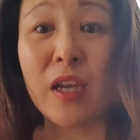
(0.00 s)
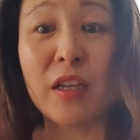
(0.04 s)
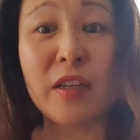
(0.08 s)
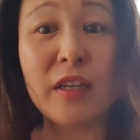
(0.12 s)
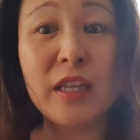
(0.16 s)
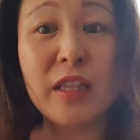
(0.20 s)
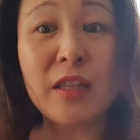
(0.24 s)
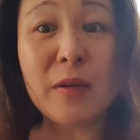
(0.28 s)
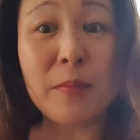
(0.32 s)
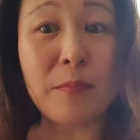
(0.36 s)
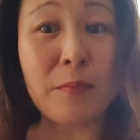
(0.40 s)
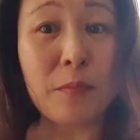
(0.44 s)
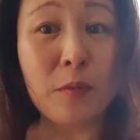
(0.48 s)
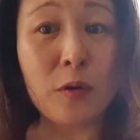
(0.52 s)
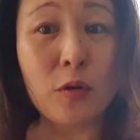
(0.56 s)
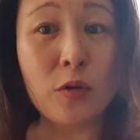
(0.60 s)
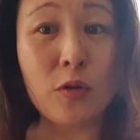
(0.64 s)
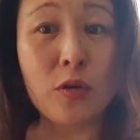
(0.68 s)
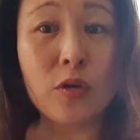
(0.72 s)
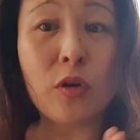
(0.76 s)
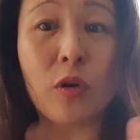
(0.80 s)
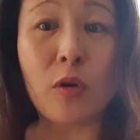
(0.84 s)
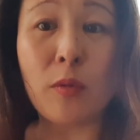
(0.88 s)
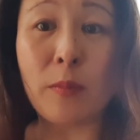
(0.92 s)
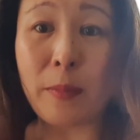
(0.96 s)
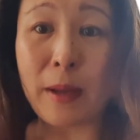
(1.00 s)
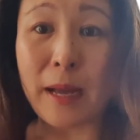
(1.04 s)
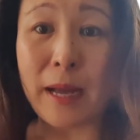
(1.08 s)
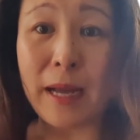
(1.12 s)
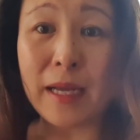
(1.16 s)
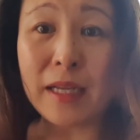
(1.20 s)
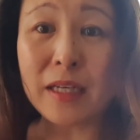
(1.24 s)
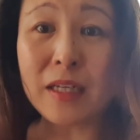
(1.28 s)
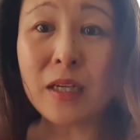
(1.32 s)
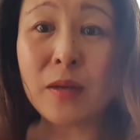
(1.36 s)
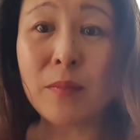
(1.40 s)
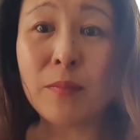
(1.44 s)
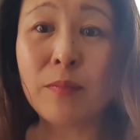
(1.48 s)
Neither good or
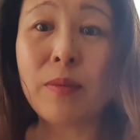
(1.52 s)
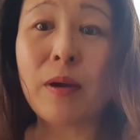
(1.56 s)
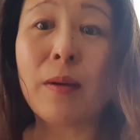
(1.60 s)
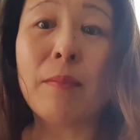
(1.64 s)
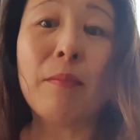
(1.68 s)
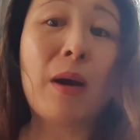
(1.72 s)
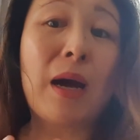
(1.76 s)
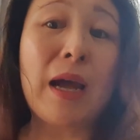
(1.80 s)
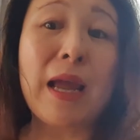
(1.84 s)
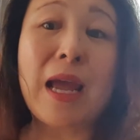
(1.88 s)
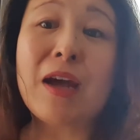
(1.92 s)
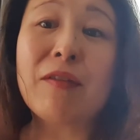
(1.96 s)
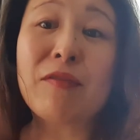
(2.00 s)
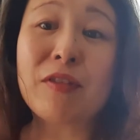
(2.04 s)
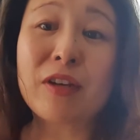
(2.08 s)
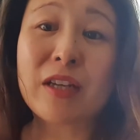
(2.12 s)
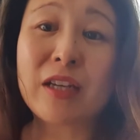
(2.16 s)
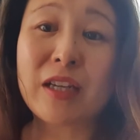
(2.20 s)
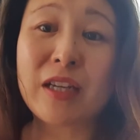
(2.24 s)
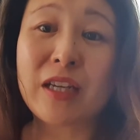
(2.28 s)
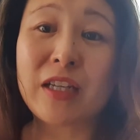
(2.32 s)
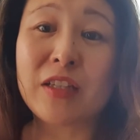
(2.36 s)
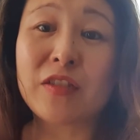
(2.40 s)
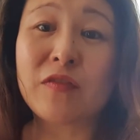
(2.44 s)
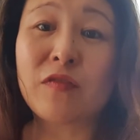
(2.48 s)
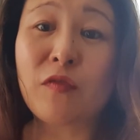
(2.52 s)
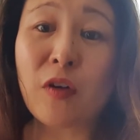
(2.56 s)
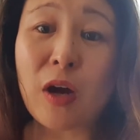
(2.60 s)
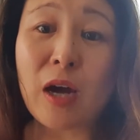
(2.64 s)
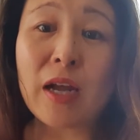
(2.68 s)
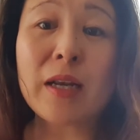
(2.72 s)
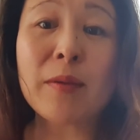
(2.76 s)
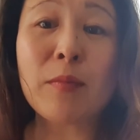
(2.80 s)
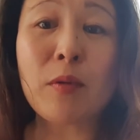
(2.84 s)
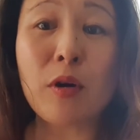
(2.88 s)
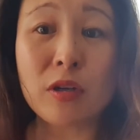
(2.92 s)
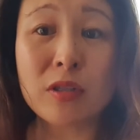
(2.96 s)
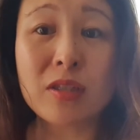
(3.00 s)
bad, but my advocate is
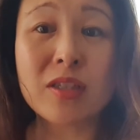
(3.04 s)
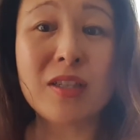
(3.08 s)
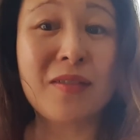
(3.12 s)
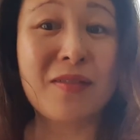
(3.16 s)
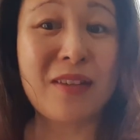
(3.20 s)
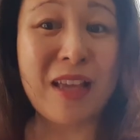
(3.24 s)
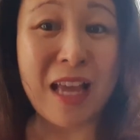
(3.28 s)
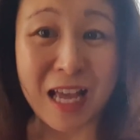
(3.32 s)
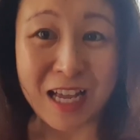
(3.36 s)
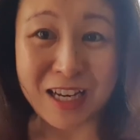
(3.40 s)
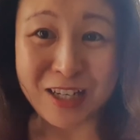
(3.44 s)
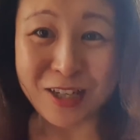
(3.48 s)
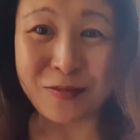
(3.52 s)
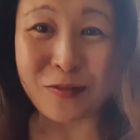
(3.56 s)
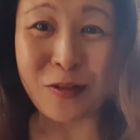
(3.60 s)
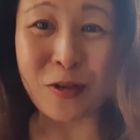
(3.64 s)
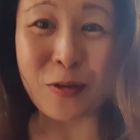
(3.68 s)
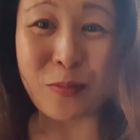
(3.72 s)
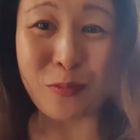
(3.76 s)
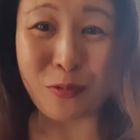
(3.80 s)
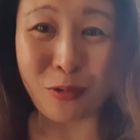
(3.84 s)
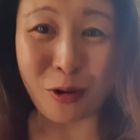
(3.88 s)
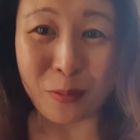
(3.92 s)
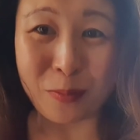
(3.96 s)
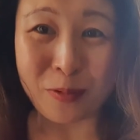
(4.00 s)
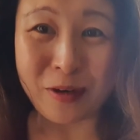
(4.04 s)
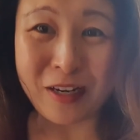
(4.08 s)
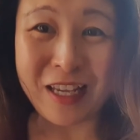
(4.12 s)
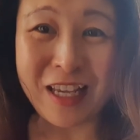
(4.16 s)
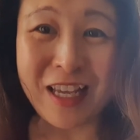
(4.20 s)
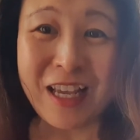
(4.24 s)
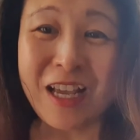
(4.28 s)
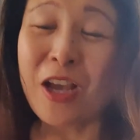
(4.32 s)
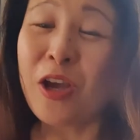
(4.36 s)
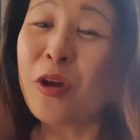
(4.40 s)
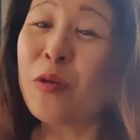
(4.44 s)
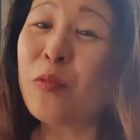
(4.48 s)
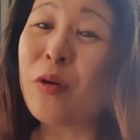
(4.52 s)
find a positive cash flow property,
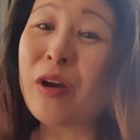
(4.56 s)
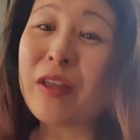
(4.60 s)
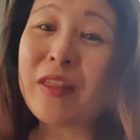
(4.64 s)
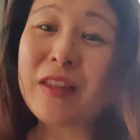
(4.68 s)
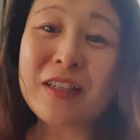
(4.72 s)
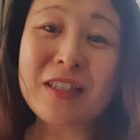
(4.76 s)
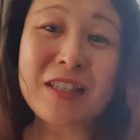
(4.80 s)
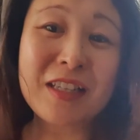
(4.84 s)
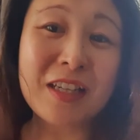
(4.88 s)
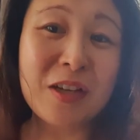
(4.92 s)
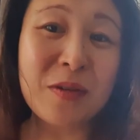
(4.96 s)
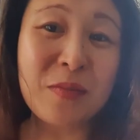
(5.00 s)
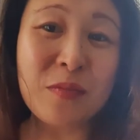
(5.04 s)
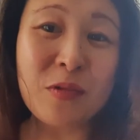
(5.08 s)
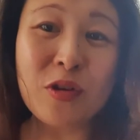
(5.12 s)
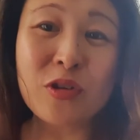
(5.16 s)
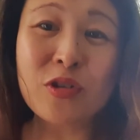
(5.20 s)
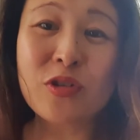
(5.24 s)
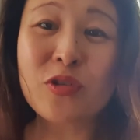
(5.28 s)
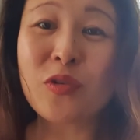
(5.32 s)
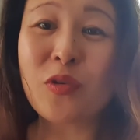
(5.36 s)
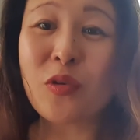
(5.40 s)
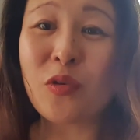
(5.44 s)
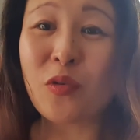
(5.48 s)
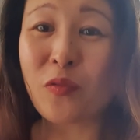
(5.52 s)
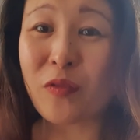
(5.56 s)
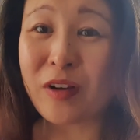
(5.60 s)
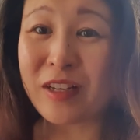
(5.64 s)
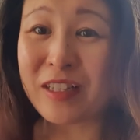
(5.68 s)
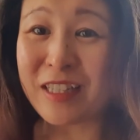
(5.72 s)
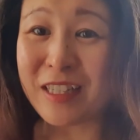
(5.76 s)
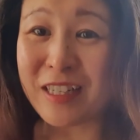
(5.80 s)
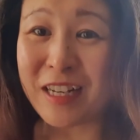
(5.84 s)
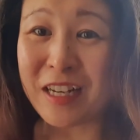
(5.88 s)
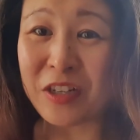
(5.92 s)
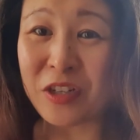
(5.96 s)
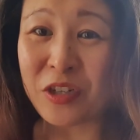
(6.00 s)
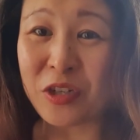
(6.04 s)
whether it's in commercial or
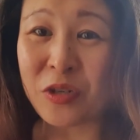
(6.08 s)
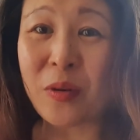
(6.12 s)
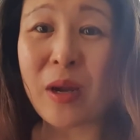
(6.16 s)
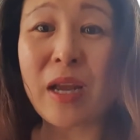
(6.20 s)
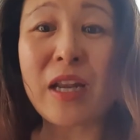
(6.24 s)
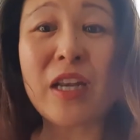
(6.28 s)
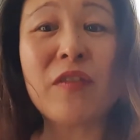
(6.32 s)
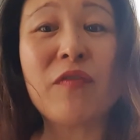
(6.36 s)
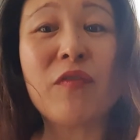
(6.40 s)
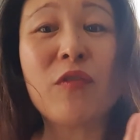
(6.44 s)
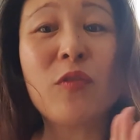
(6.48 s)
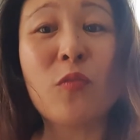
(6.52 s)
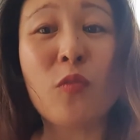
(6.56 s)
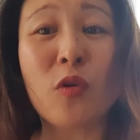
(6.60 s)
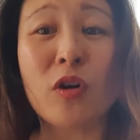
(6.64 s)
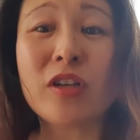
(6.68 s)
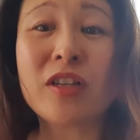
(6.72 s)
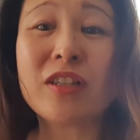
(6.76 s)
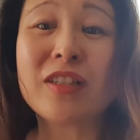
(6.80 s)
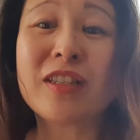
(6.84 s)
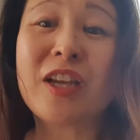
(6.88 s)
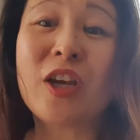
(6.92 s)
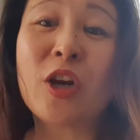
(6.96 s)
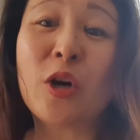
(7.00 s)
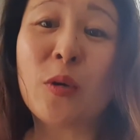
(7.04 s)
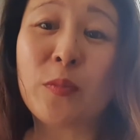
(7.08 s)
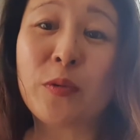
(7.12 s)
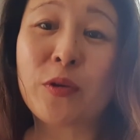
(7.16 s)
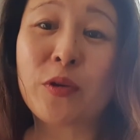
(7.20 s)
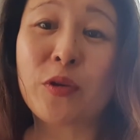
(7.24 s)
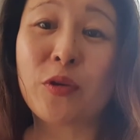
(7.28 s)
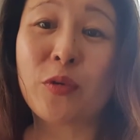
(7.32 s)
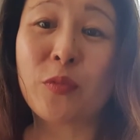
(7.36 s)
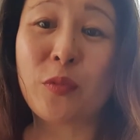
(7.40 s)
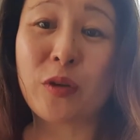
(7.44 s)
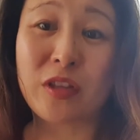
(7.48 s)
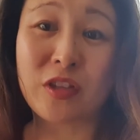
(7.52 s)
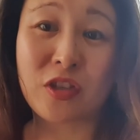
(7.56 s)
residential, and if you want to just help
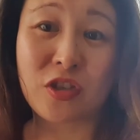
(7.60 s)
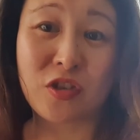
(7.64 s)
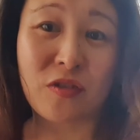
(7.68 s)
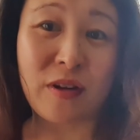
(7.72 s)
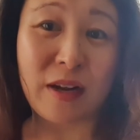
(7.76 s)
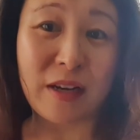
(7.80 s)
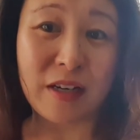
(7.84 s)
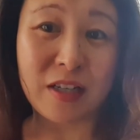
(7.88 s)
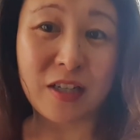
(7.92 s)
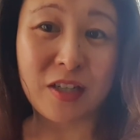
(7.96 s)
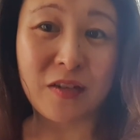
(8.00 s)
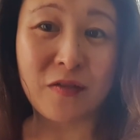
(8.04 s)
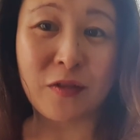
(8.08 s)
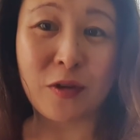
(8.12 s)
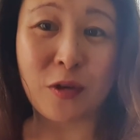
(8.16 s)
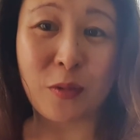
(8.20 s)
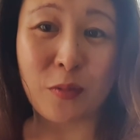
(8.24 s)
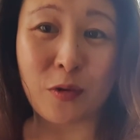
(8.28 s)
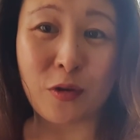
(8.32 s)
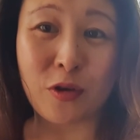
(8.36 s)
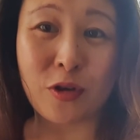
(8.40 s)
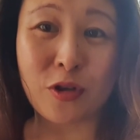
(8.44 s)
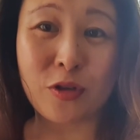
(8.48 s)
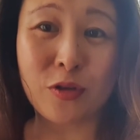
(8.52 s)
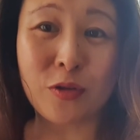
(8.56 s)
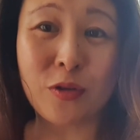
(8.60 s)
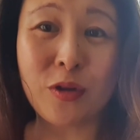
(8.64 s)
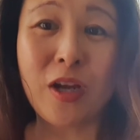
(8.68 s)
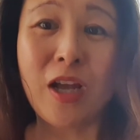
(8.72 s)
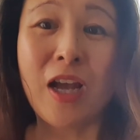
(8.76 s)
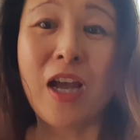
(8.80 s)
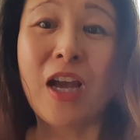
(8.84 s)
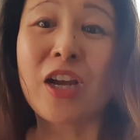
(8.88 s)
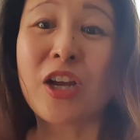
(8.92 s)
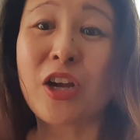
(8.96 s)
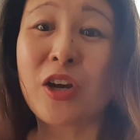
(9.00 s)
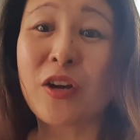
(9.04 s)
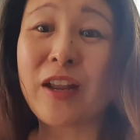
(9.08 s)
you with a strategy of commercial,
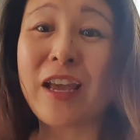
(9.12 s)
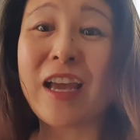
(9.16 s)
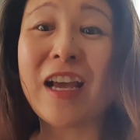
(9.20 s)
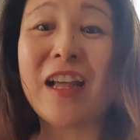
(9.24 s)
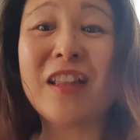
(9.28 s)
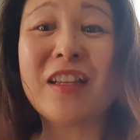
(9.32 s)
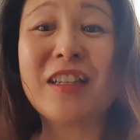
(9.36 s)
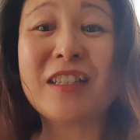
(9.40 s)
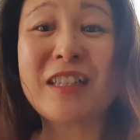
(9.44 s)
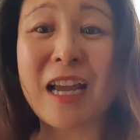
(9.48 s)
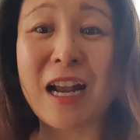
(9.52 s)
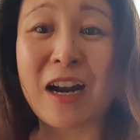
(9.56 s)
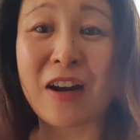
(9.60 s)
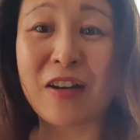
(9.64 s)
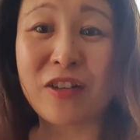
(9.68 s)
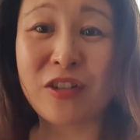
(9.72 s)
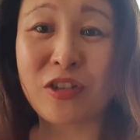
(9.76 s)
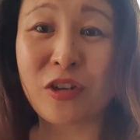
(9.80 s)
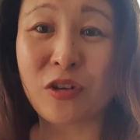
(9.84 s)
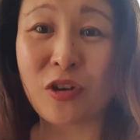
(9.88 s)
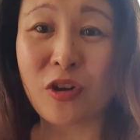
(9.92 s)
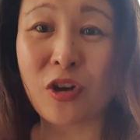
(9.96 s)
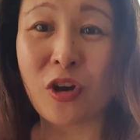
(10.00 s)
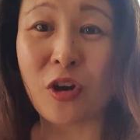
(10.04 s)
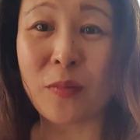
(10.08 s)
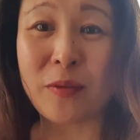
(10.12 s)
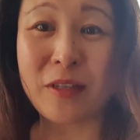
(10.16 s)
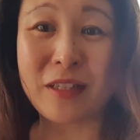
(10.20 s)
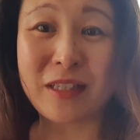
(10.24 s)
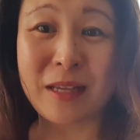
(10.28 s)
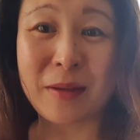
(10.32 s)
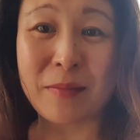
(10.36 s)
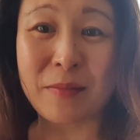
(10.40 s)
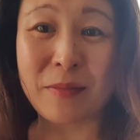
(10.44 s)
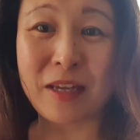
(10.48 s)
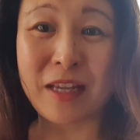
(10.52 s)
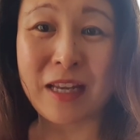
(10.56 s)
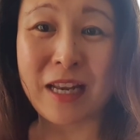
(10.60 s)
go to helentarrant.com and
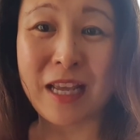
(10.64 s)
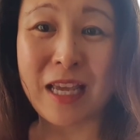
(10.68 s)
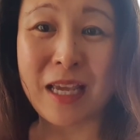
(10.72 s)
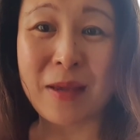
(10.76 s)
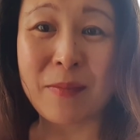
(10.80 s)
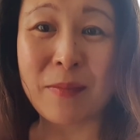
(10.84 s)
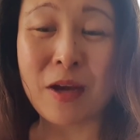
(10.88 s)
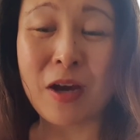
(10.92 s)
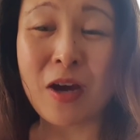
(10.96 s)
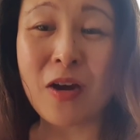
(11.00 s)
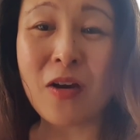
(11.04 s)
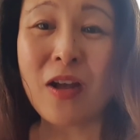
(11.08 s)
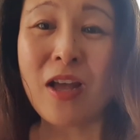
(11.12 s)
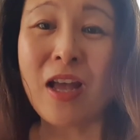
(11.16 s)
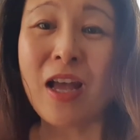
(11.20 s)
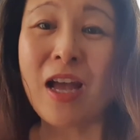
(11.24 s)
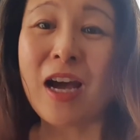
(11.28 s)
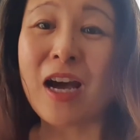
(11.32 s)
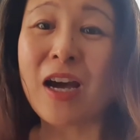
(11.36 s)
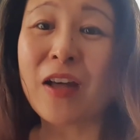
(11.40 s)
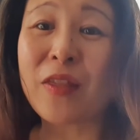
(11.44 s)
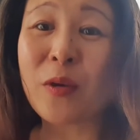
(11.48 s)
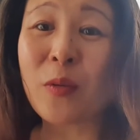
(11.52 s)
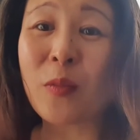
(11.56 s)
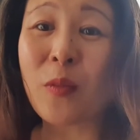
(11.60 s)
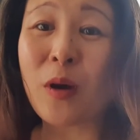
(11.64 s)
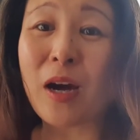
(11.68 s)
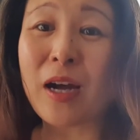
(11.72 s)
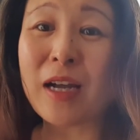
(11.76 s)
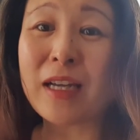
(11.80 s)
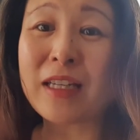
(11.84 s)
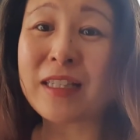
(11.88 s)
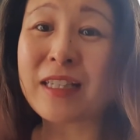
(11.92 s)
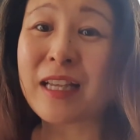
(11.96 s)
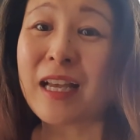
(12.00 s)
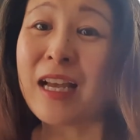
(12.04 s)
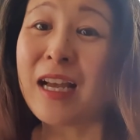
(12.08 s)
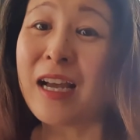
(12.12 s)
send me an email.
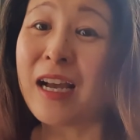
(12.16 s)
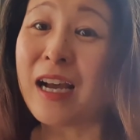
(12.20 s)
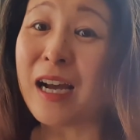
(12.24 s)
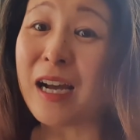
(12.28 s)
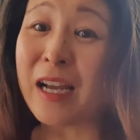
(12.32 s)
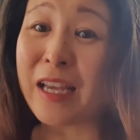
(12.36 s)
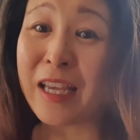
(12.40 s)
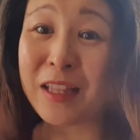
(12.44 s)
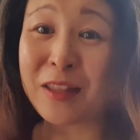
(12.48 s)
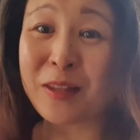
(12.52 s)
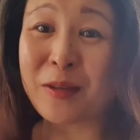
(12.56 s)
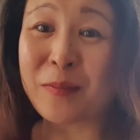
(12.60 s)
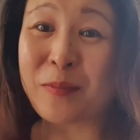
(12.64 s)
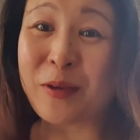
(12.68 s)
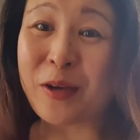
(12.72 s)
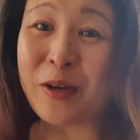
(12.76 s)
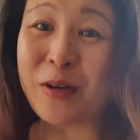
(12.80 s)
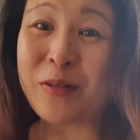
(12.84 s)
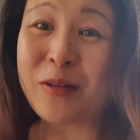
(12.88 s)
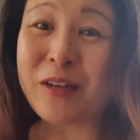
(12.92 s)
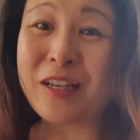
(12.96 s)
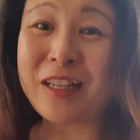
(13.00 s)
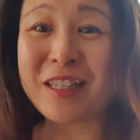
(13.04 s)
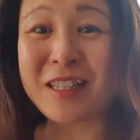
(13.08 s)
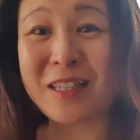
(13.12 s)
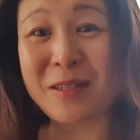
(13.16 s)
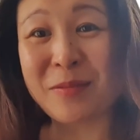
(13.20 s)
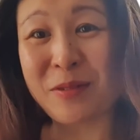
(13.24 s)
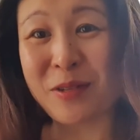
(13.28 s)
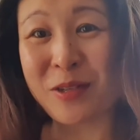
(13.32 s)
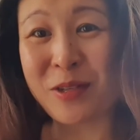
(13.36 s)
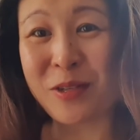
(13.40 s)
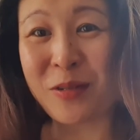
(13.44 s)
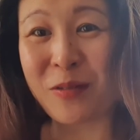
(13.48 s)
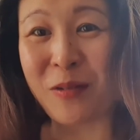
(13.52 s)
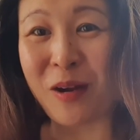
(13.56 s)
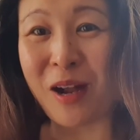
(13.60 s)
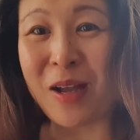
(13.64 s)
Otherwise, uh, hit the bell, hit
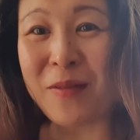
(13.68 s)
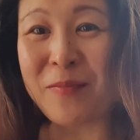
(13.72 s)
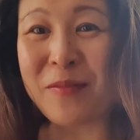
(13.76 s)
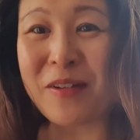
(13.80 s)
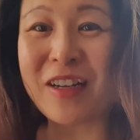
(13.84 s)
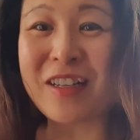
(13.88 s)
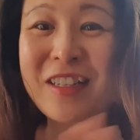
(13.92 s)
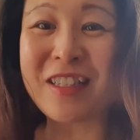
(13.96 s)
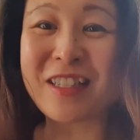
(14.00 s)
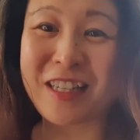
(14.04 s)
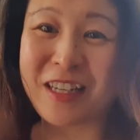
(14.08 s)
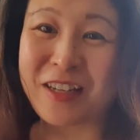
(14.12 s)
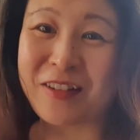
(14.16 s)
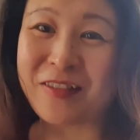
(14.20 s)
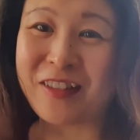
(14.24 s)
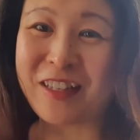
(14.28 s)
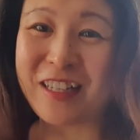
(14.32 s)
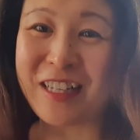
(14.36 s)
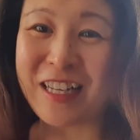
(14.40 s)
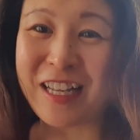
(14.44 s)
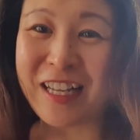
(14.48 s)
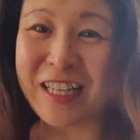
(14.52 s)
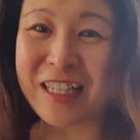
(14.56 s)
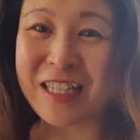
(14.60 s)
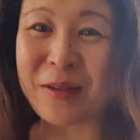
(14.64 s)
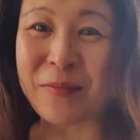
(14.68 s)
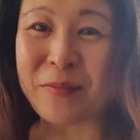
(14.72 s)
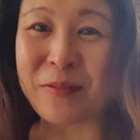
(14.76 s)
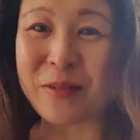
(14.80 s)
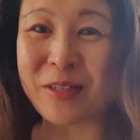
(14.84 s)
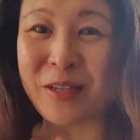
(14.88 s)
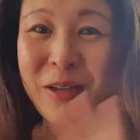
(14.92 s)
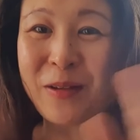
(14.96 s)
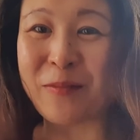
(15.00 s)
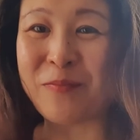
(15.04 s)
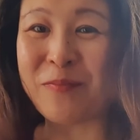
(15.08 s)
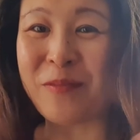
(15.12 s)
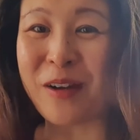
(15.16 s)
subscribe, and I'll see you on the next
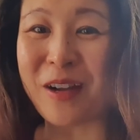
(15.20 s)
episode.